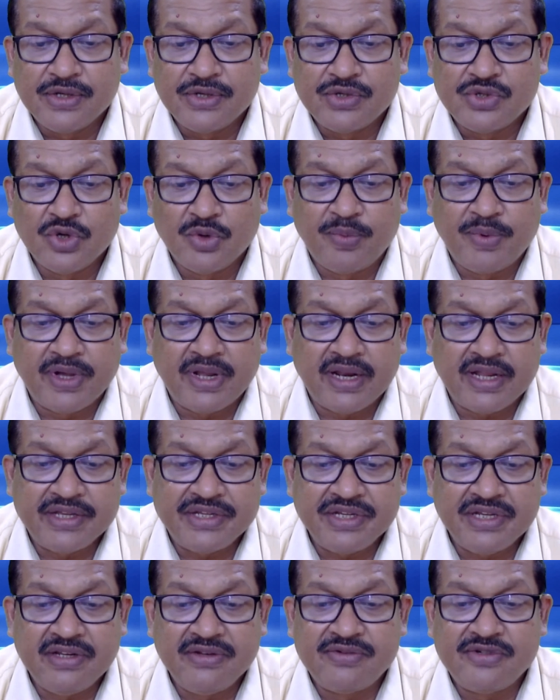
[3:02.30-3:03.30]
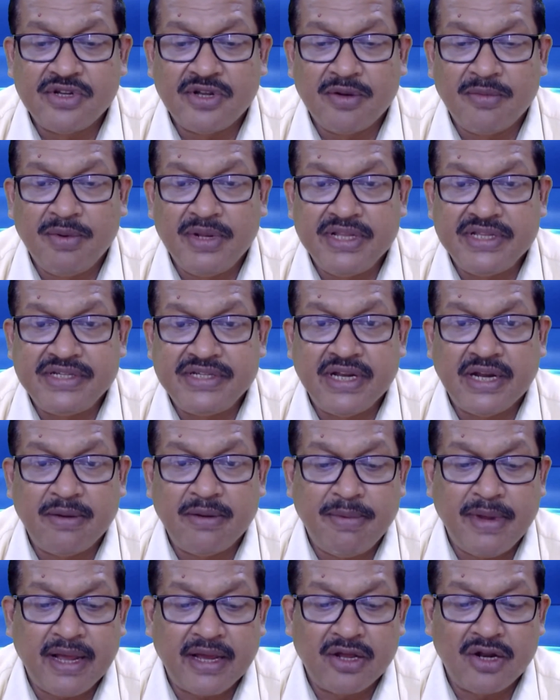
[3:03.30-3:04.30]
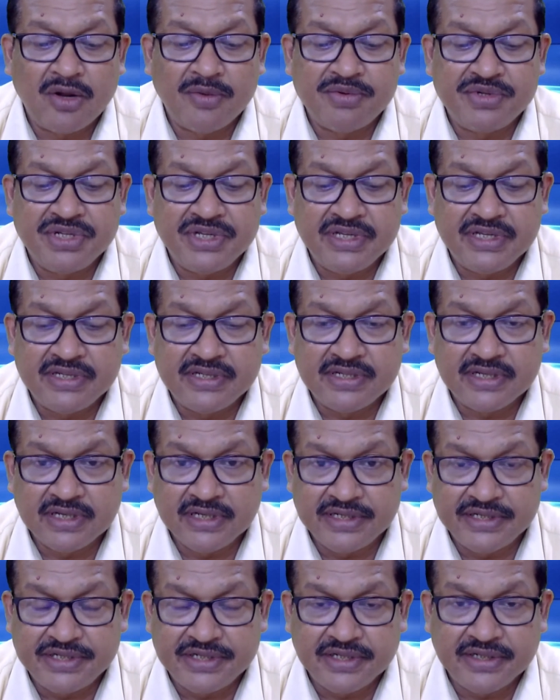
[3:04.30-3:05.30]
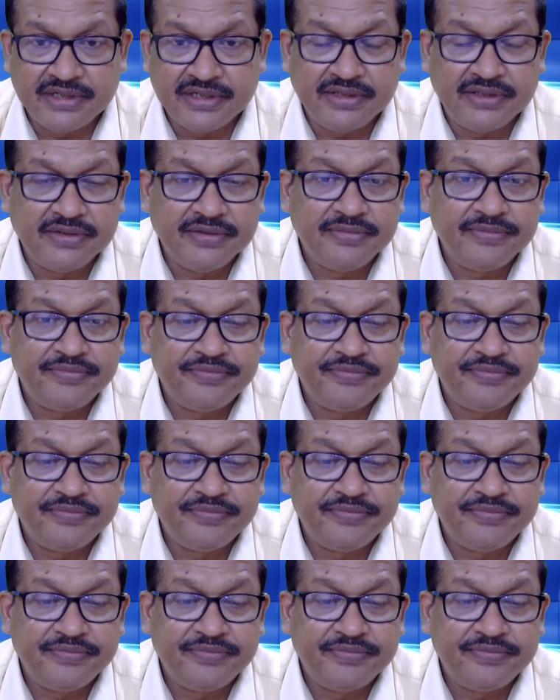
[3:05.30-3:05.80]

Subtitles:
so far as insolvency and bankruptcy is concerned.